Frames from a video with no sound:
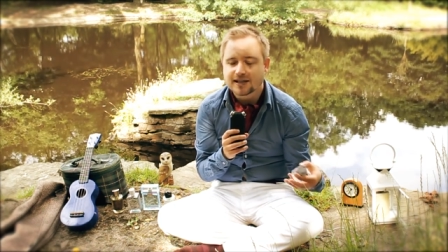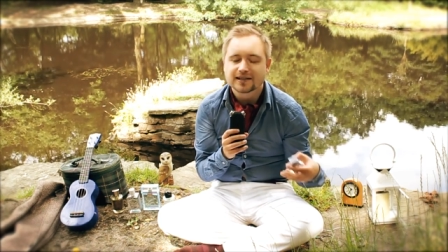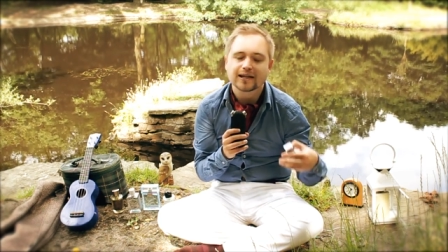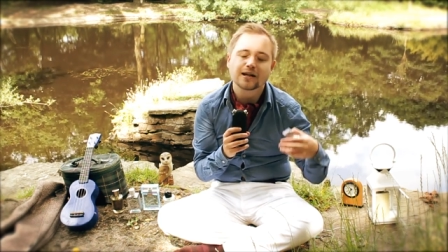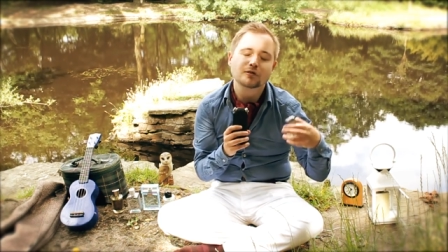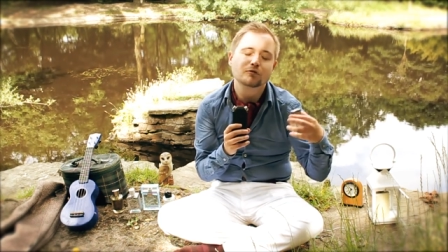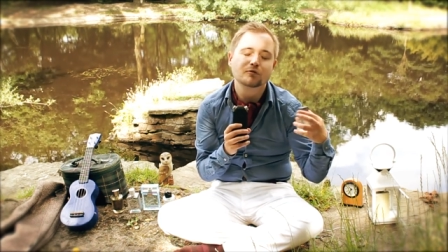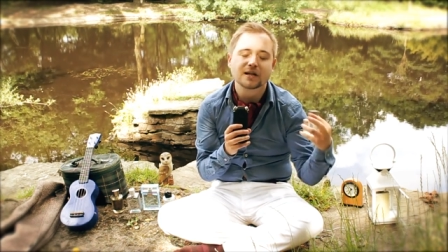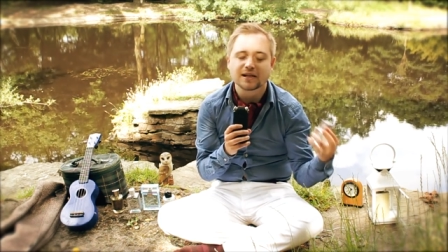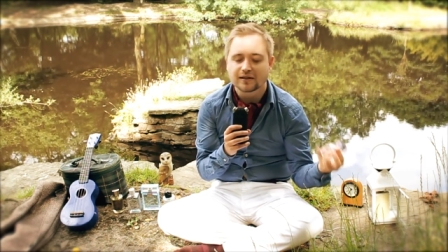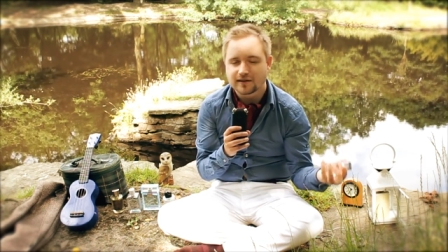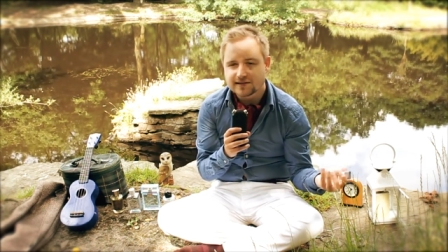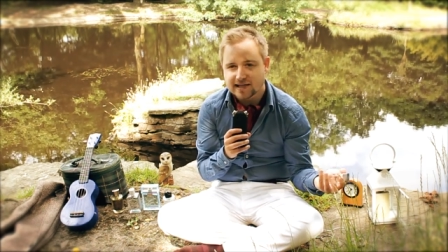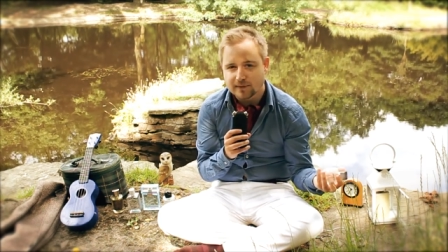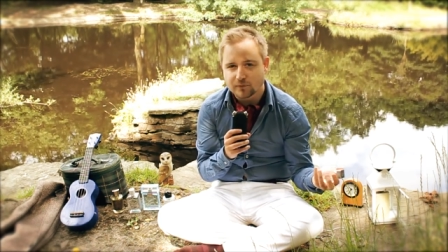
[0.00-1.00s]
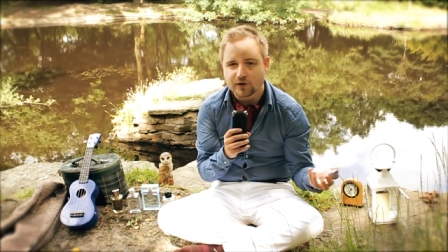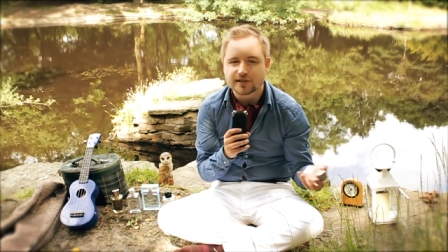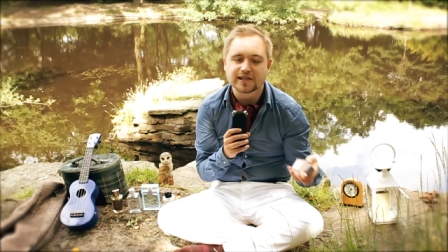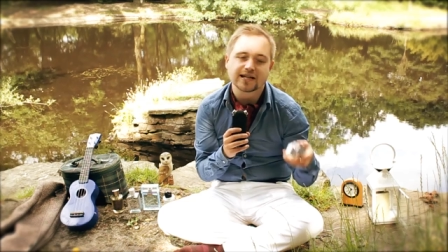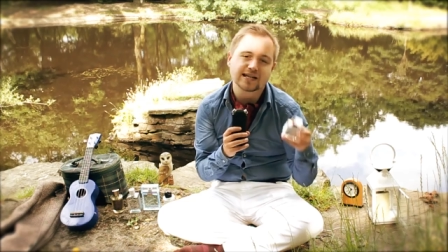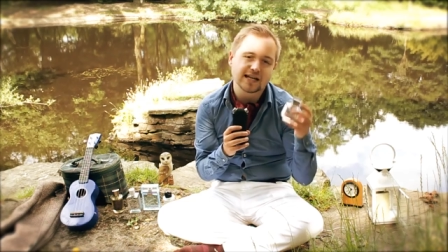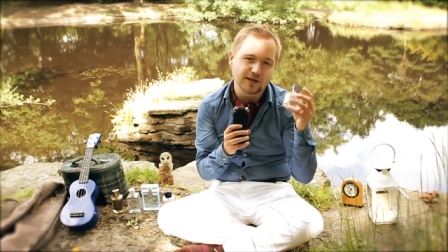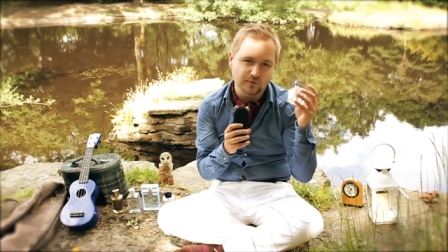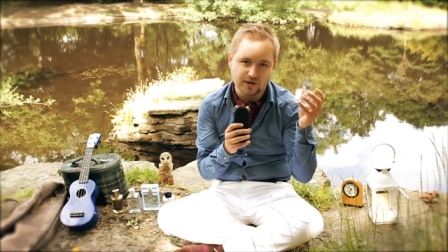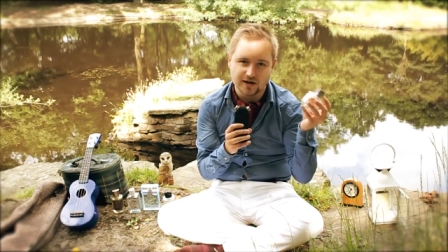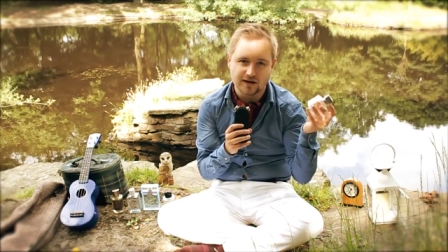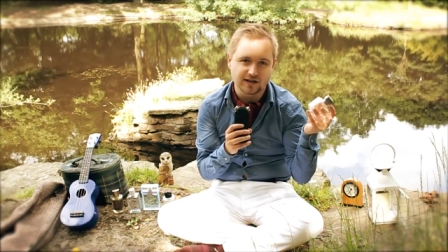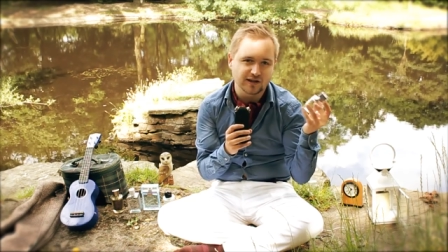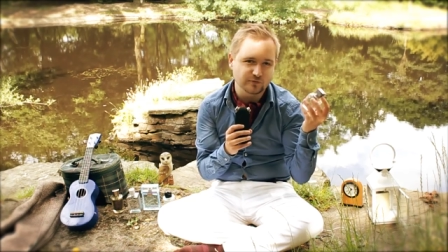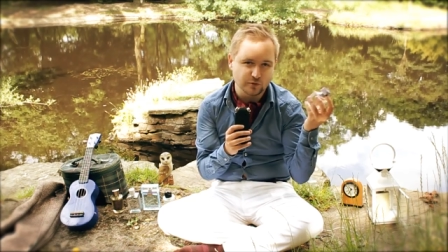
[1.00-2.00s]
Then I really liked Amyris, and here we
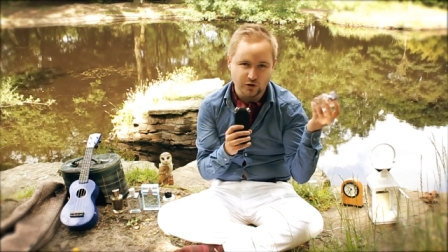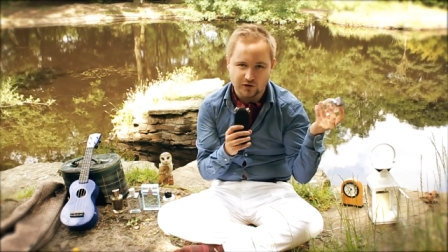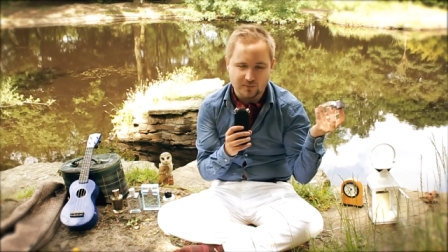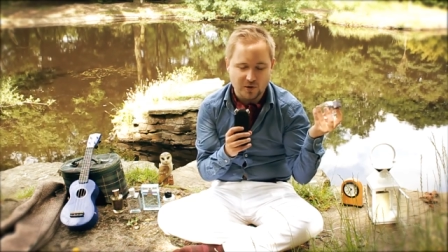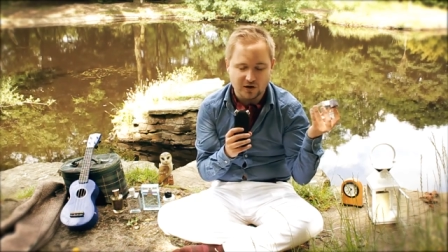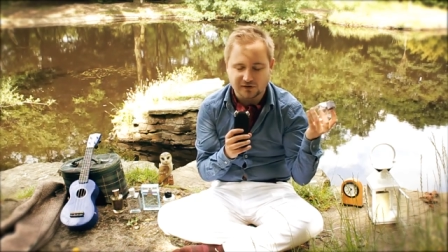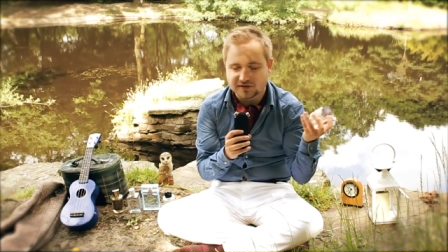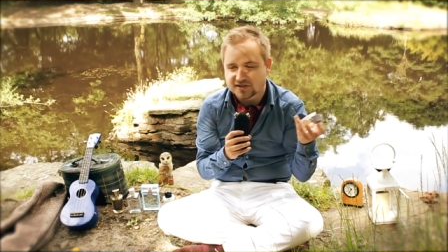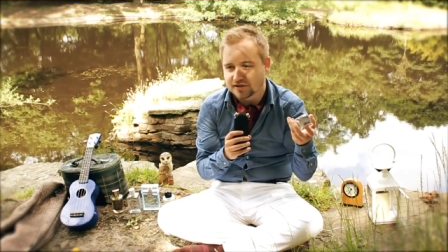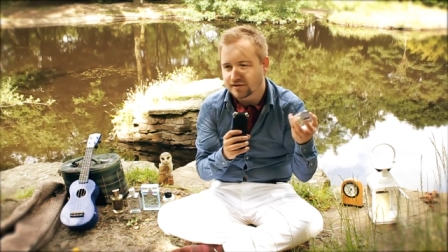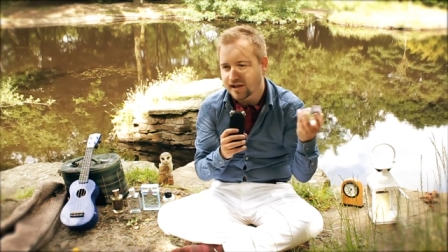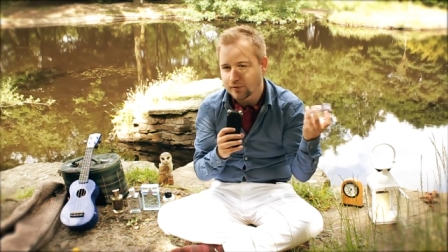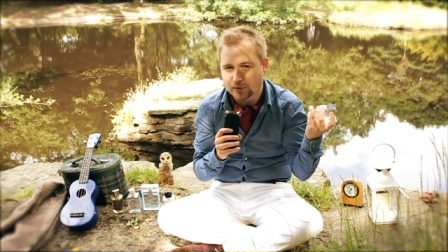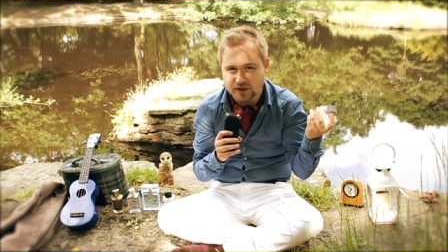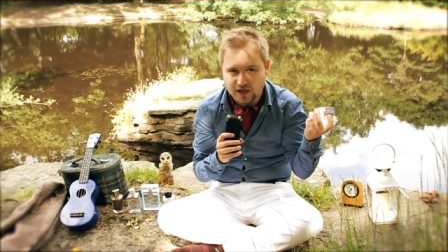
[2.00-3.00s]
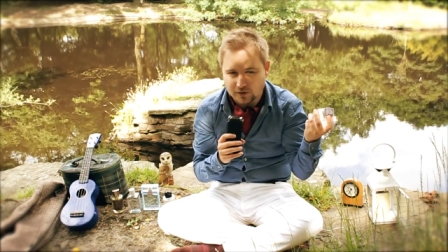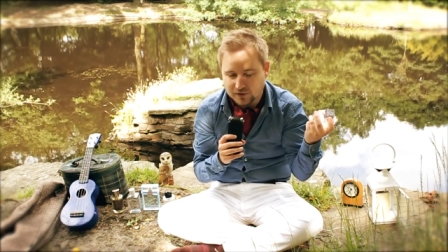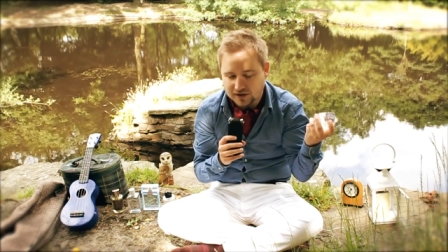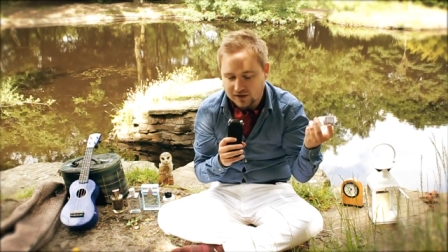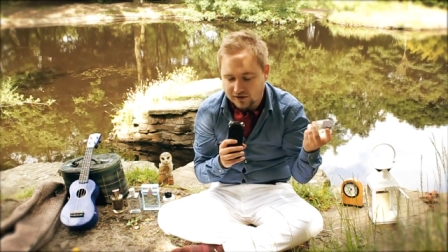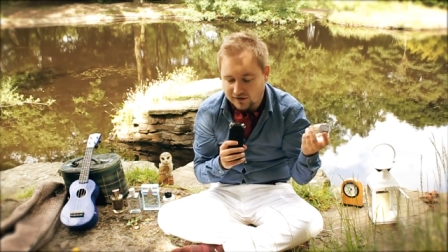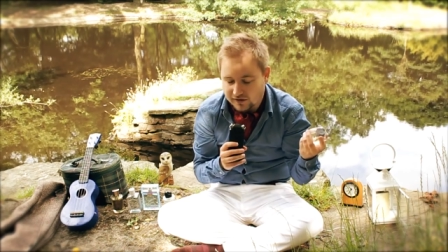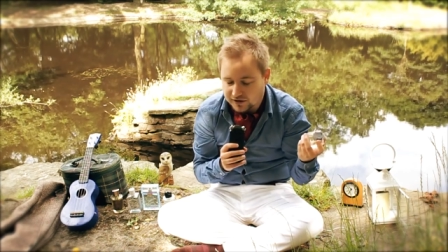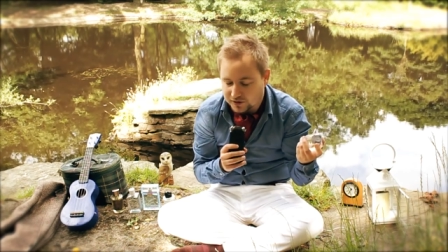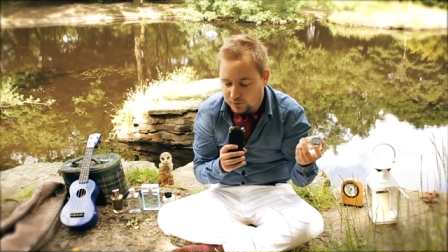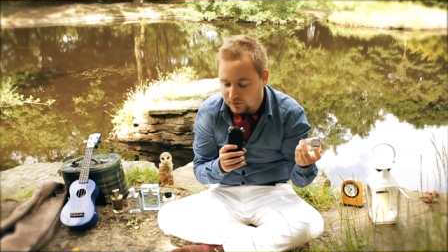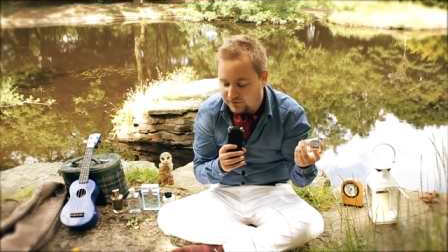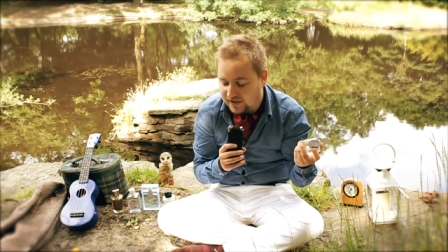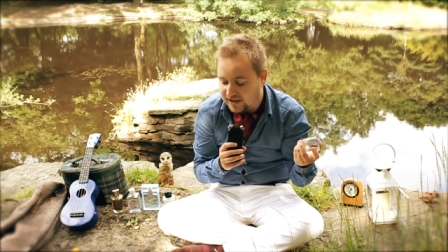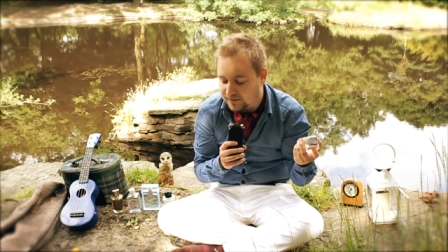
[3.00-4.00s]
are, and I've bought a bottle, so there we go. We can't argue
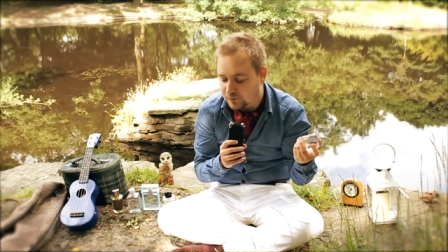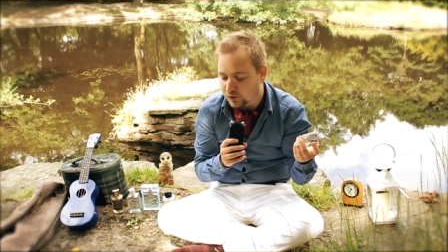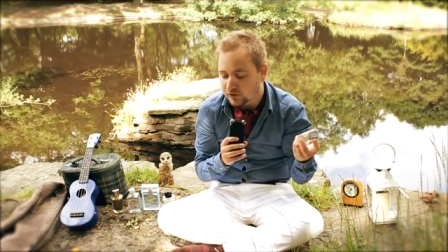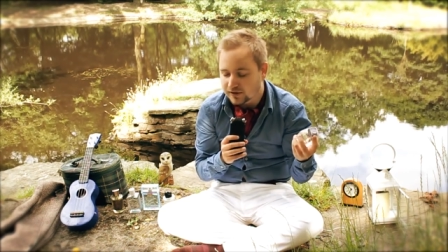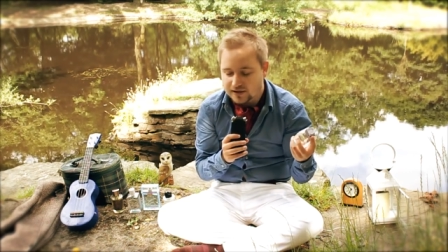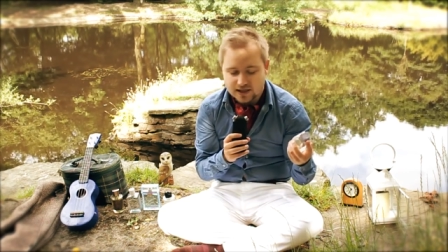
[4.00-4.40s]
with it anymore.